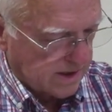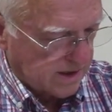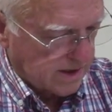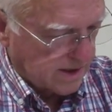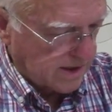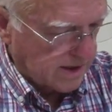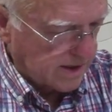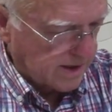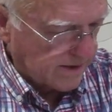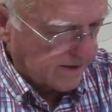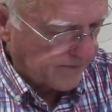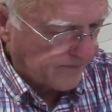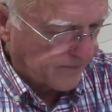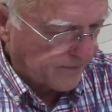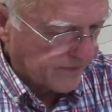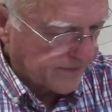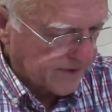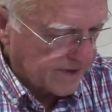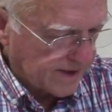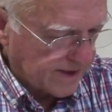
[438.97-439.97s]
um,
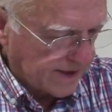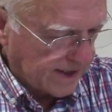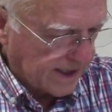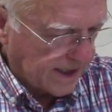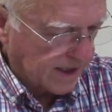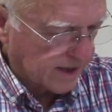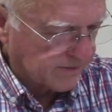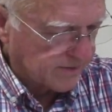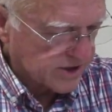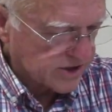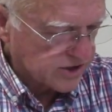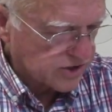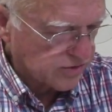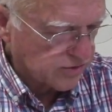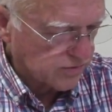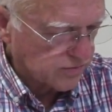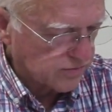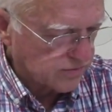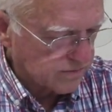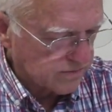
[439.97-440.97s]
Elymas
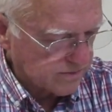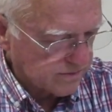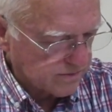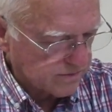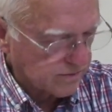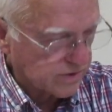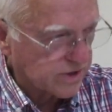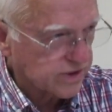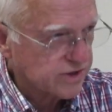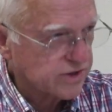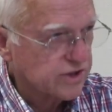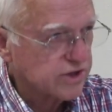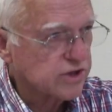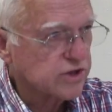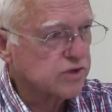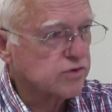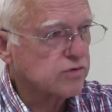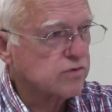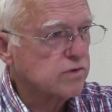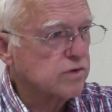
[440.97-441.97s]
who was
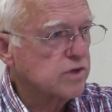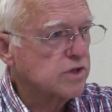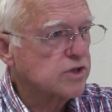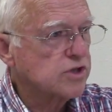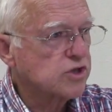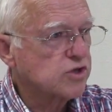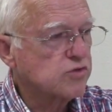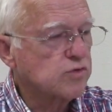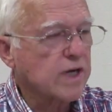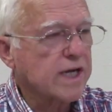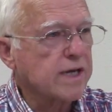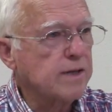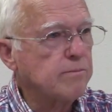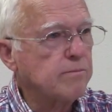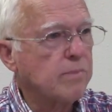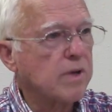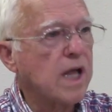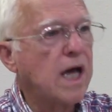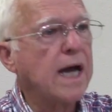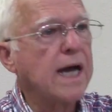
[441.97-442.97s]
stricken
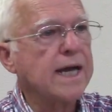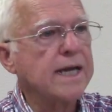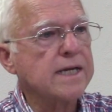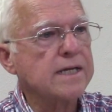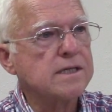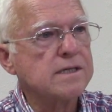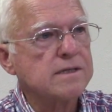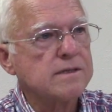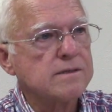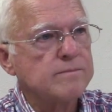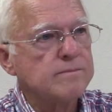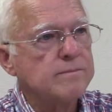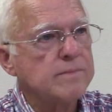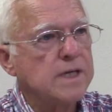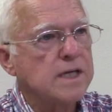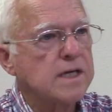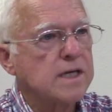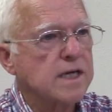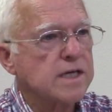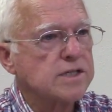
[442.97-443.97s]
blind
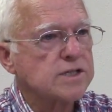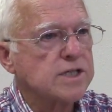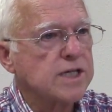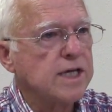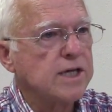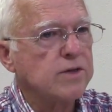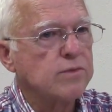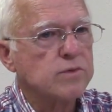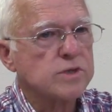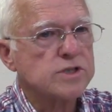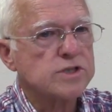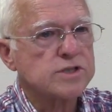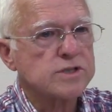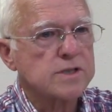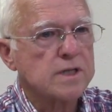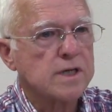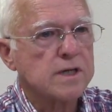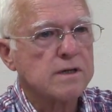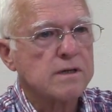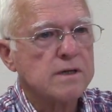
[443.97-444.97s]
because he was
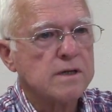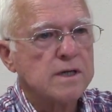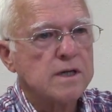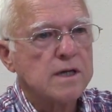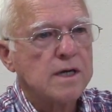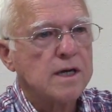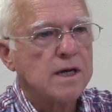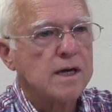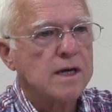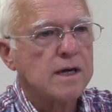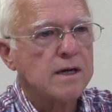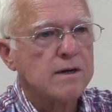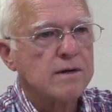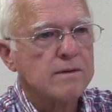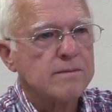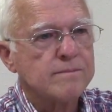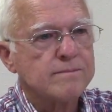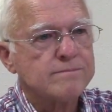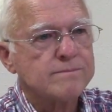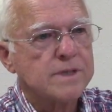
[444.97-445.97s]
uh, uh,
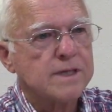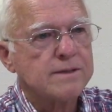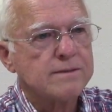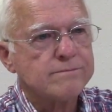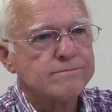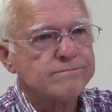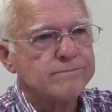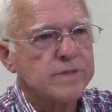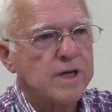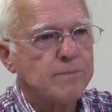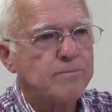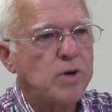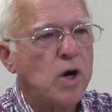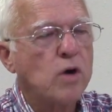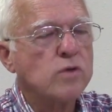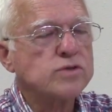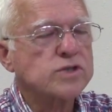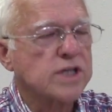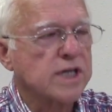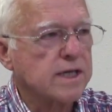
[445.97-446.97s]

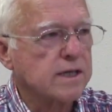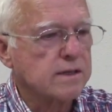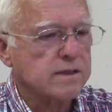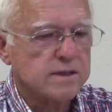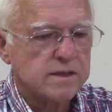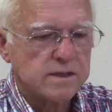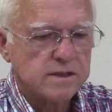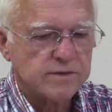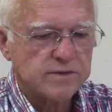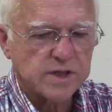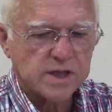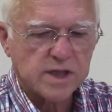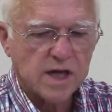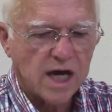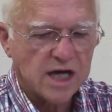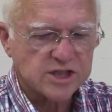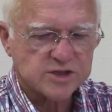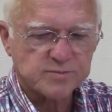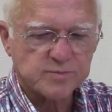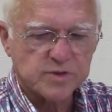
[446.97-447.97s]
opposing the
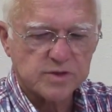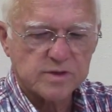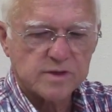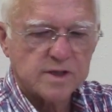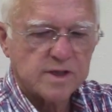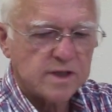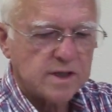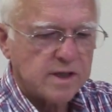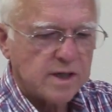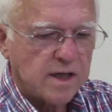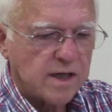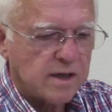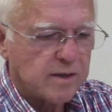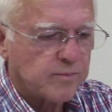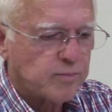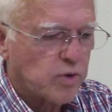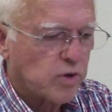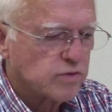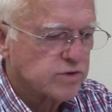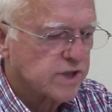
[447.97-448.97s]
gospel
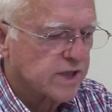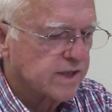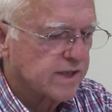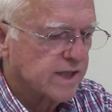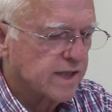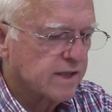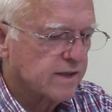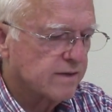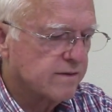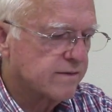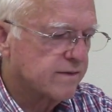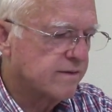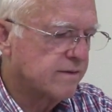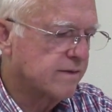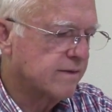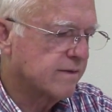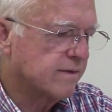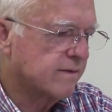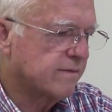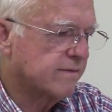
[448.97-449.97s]
opposing
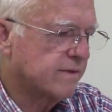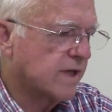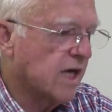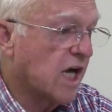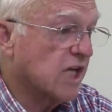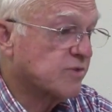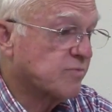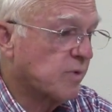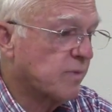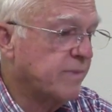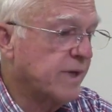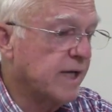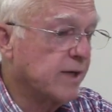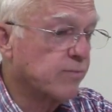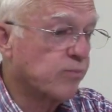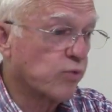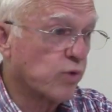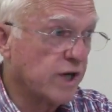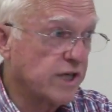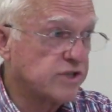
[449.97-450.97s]
the, the gospel being
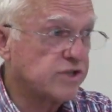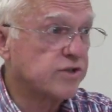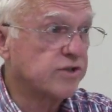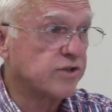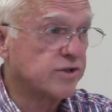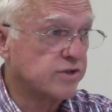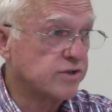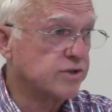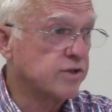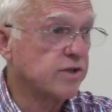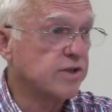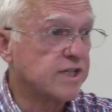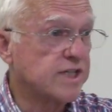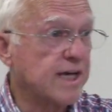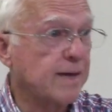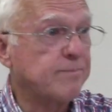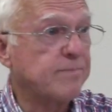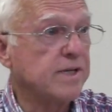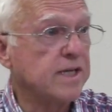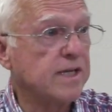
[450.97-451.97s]
preached to, to the
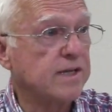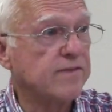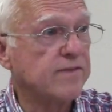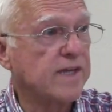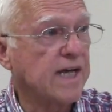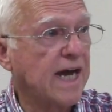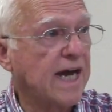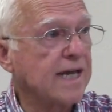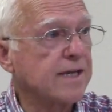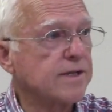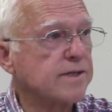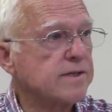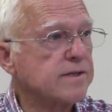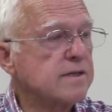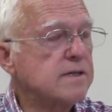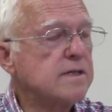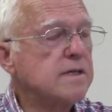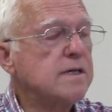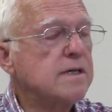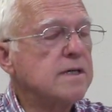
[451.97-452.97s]
deputy of the island
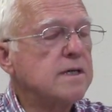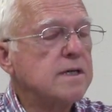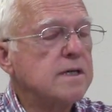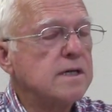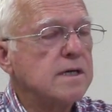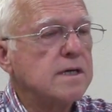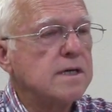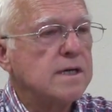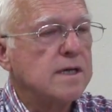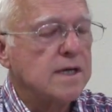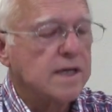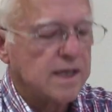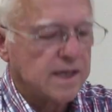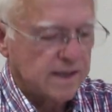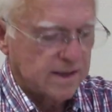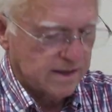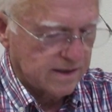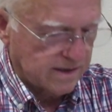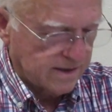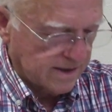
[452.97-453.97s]

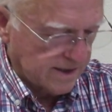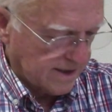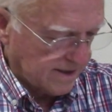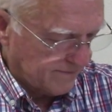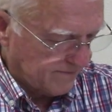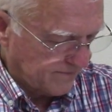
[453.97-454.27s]
and um,